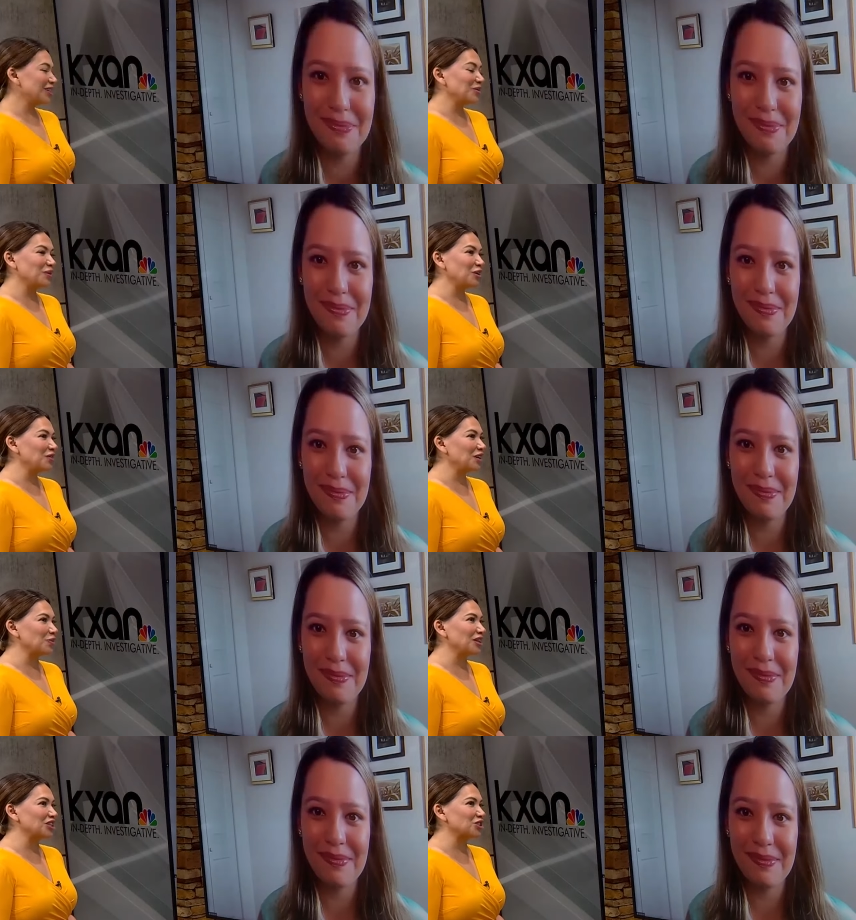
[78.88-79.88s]
Speaker 1: you, what do you think
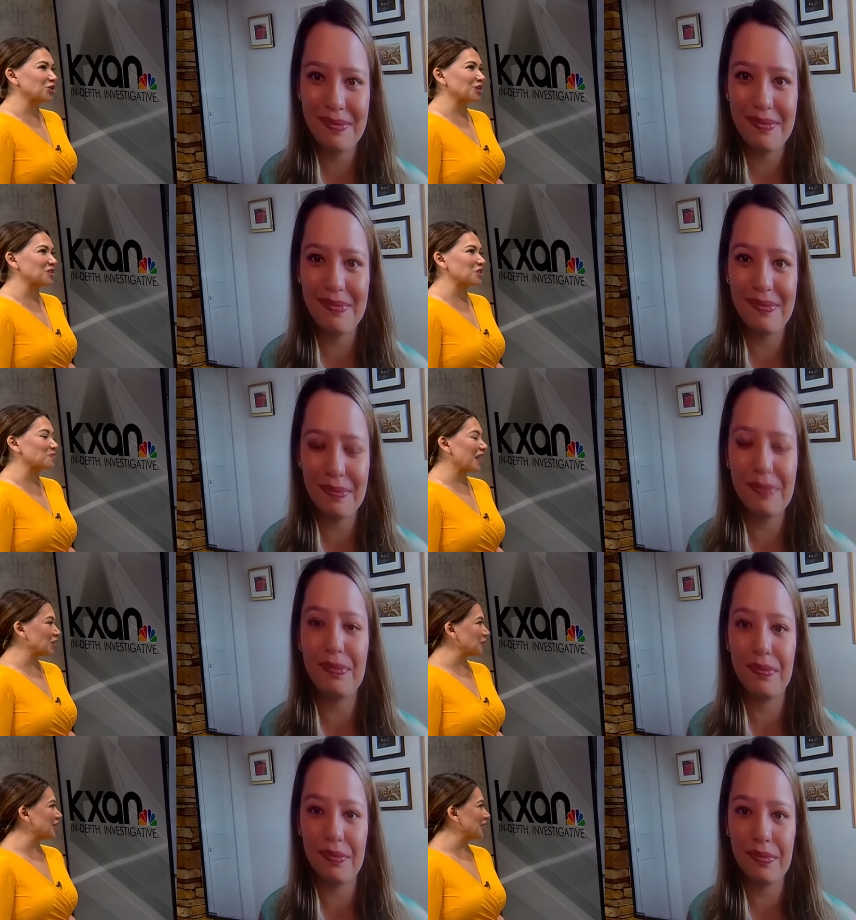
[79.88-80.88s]
we should expect when
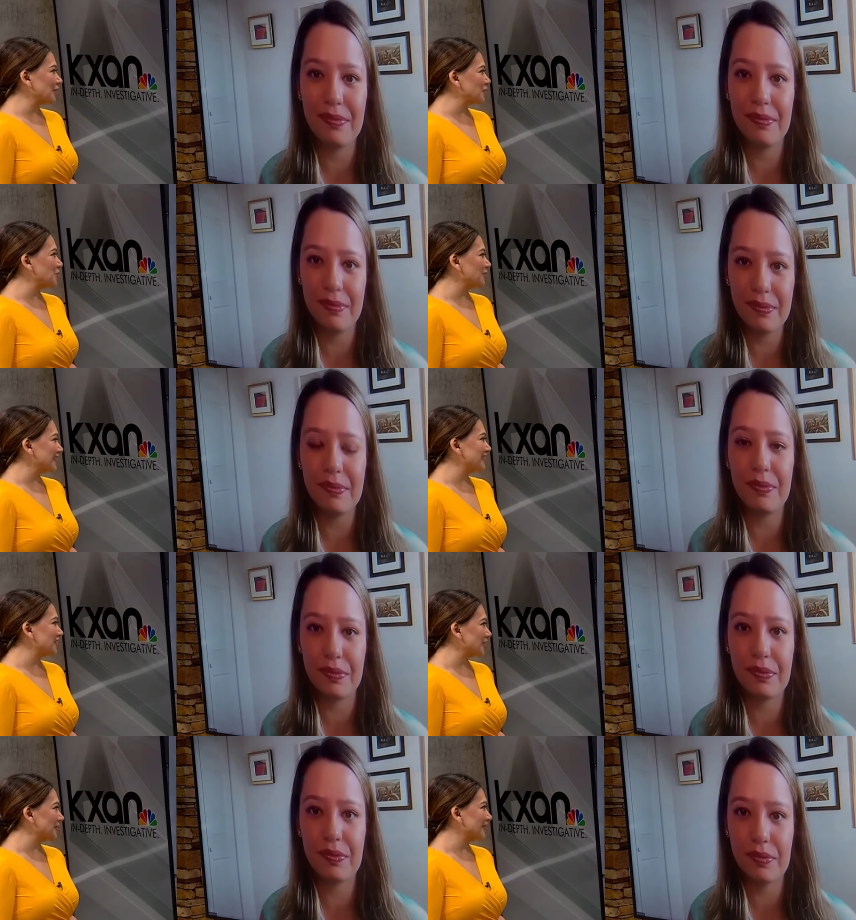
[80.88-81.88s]
it comes to these
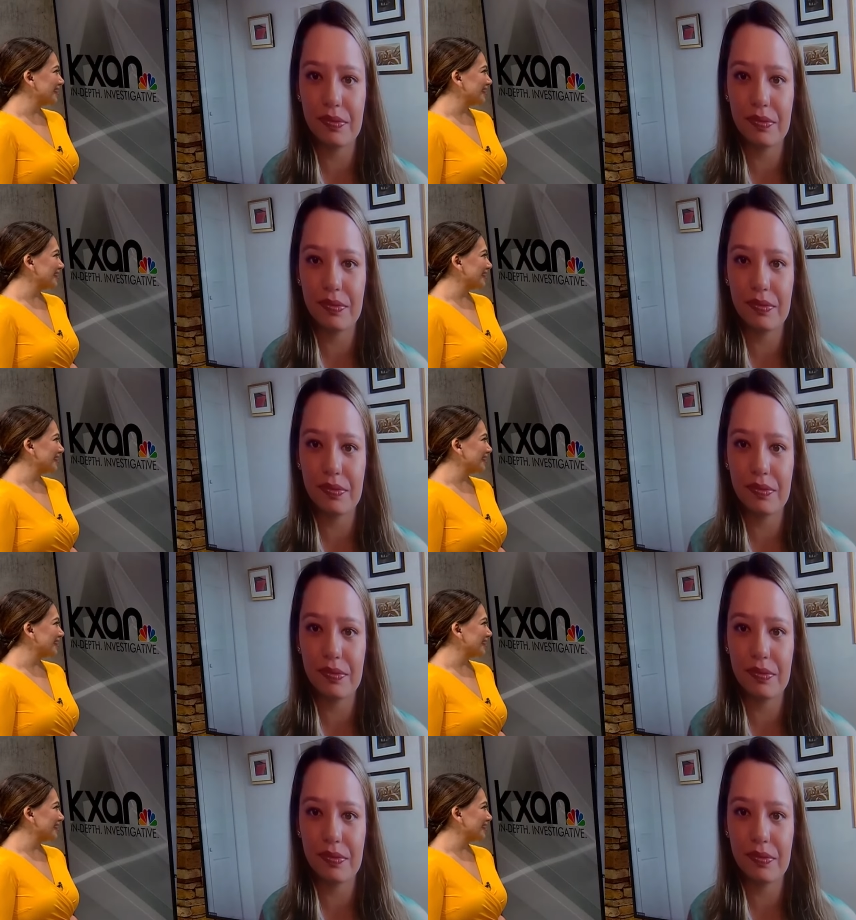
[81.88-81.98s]
two?